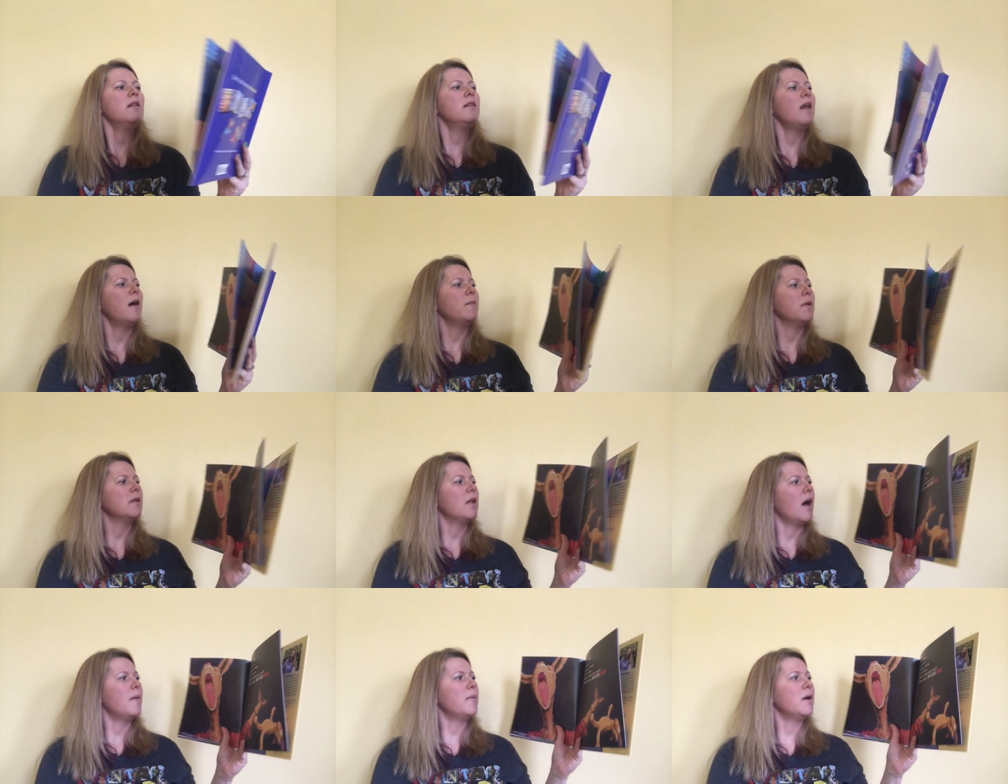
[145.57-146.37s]
Llama,
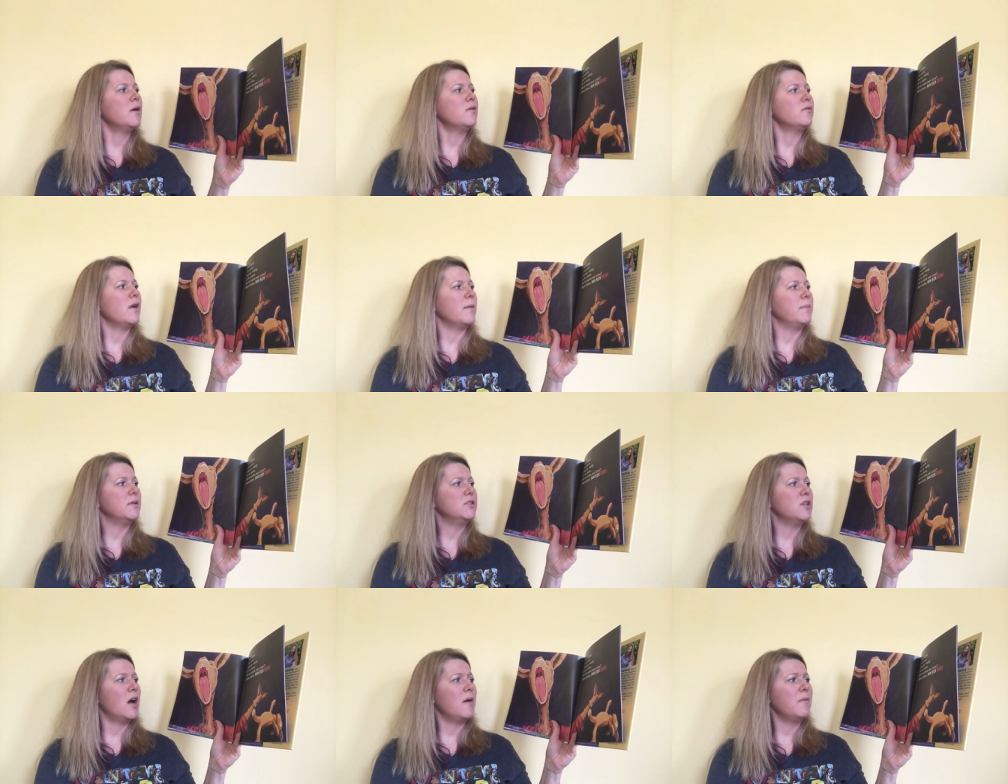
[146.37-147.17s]
llama, red
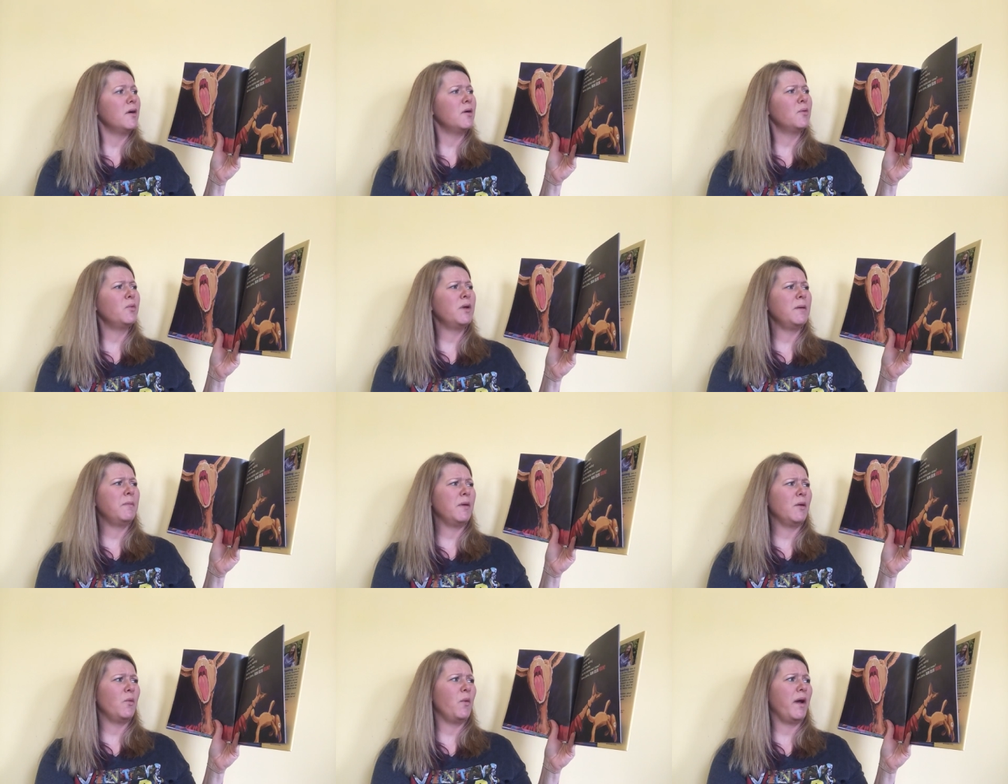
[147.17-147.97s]
pajama
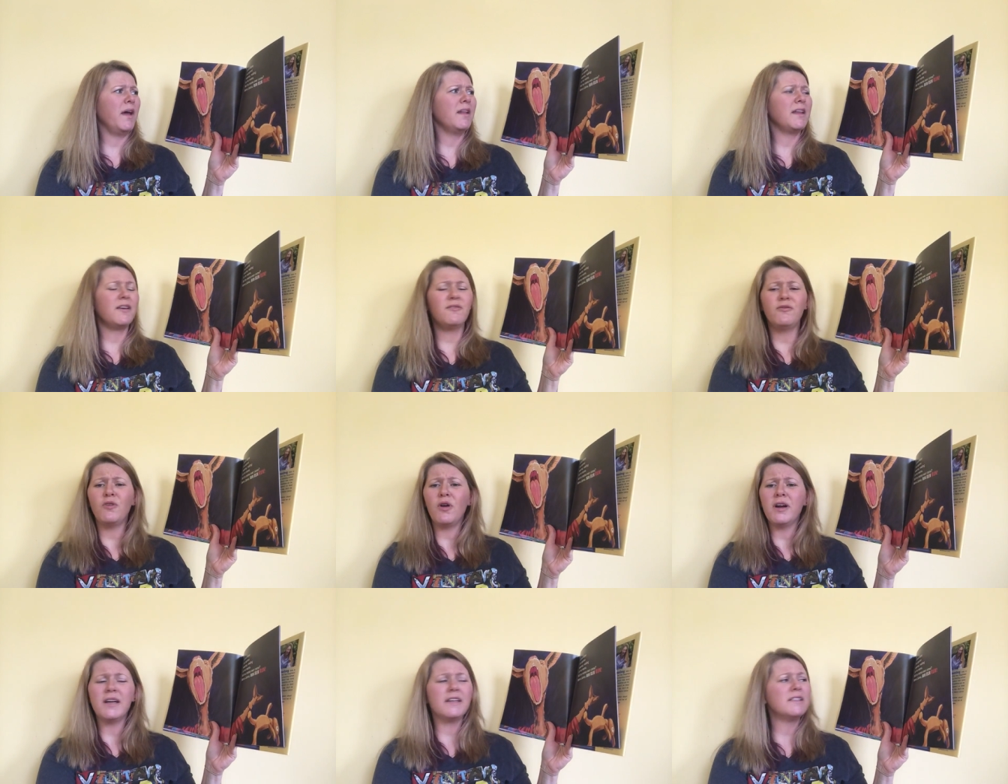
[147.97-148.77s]
weeping, wailing
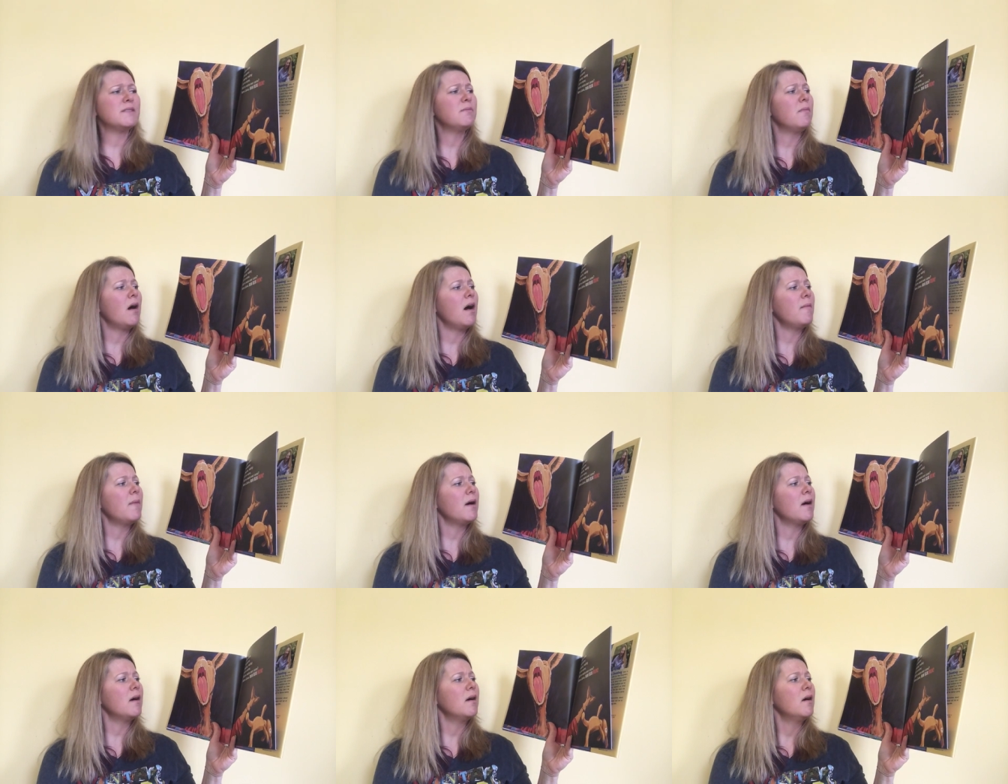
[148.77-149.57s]
for his
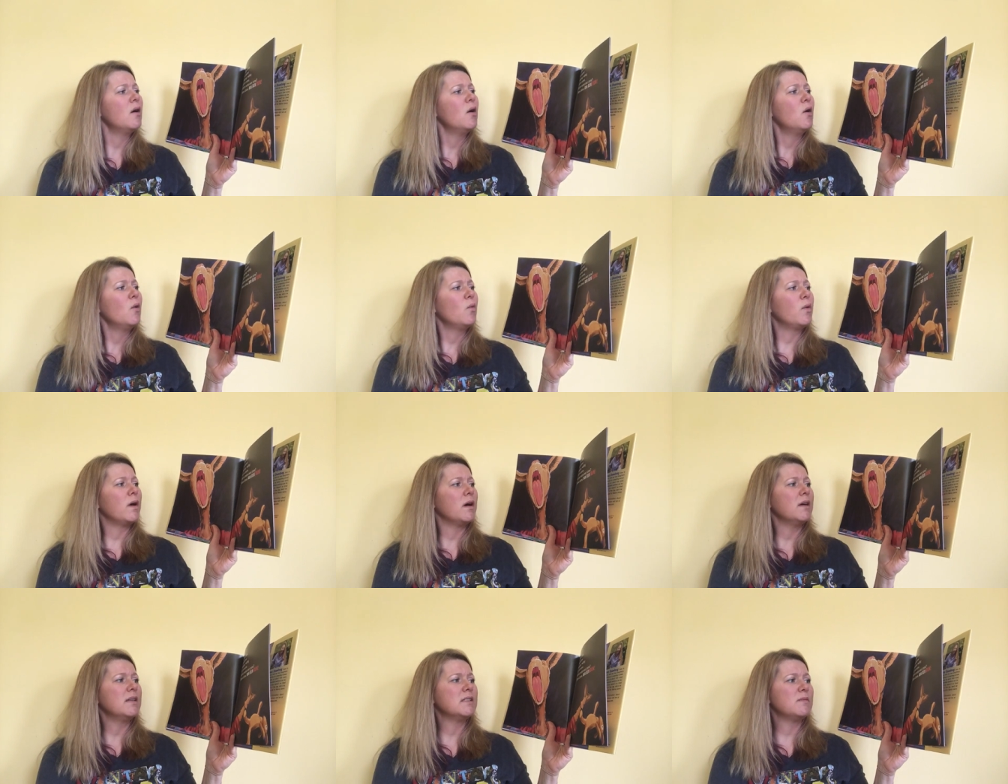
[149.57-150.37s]
mama.
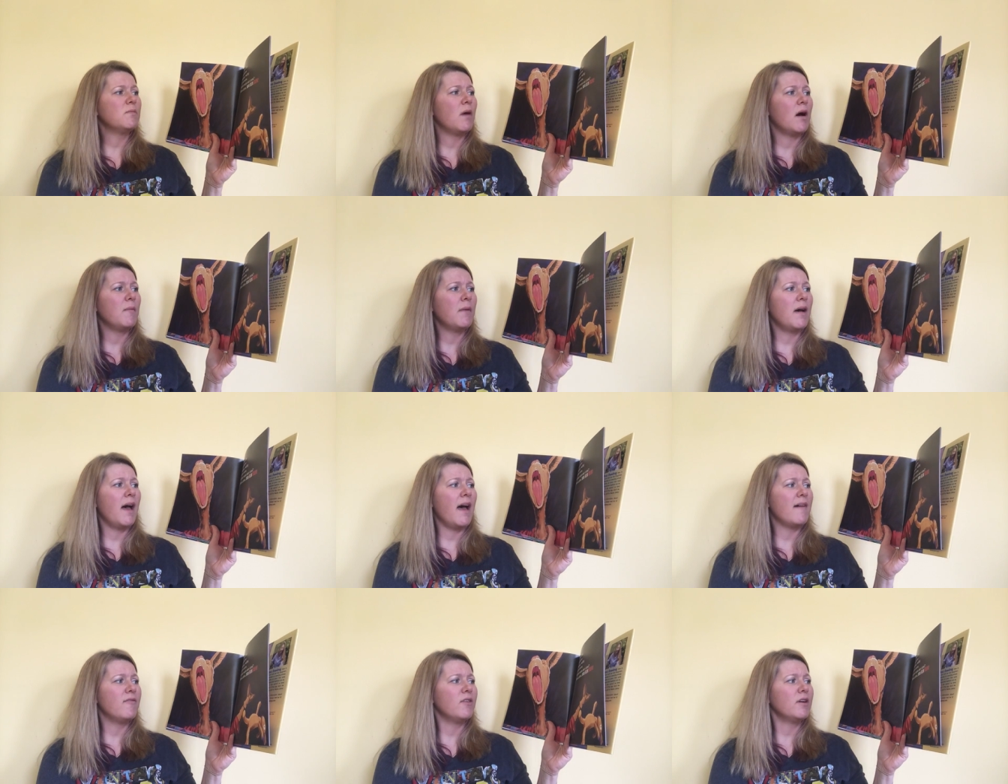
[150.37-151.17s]
Will his
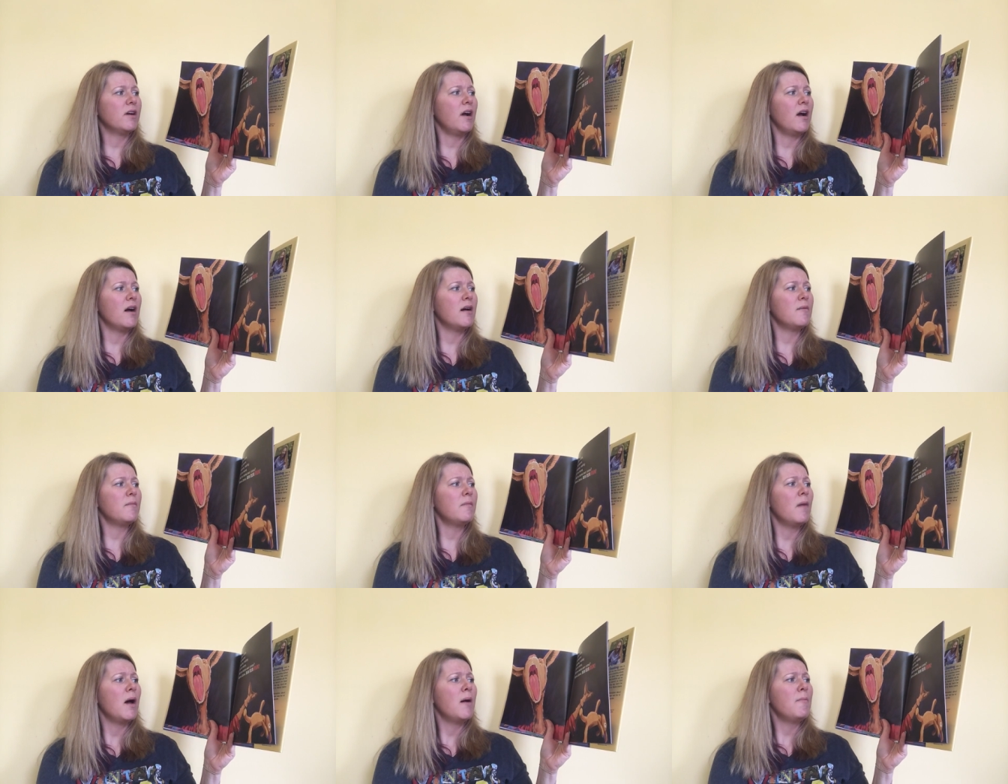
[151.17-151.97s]
mama ever
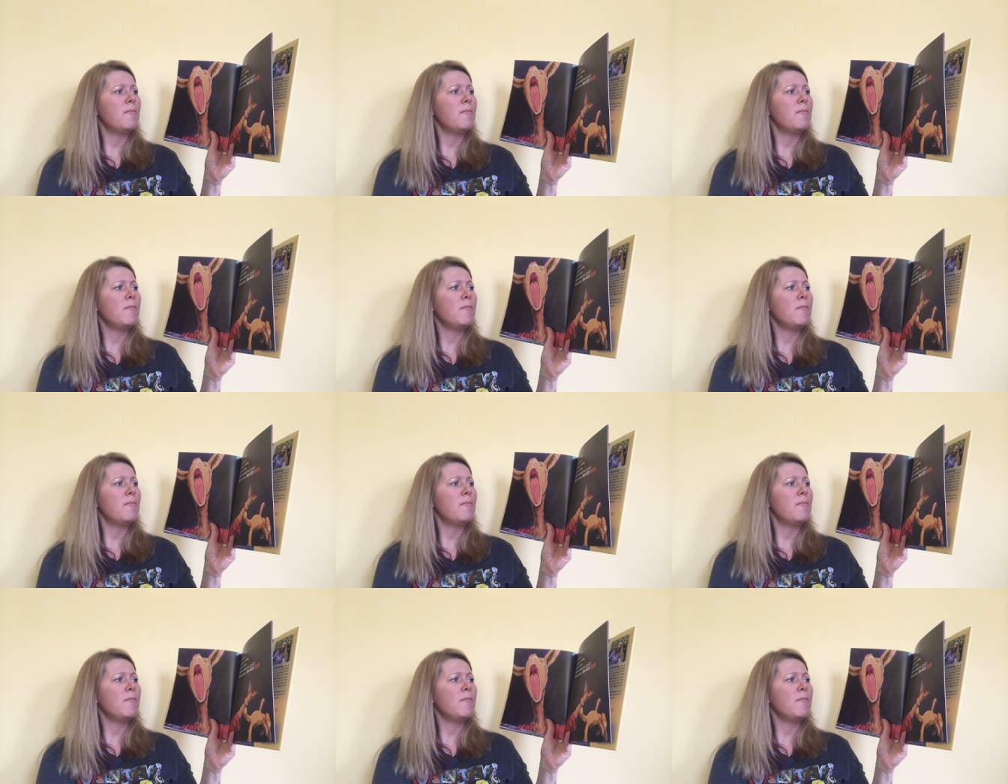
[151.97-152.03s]
come?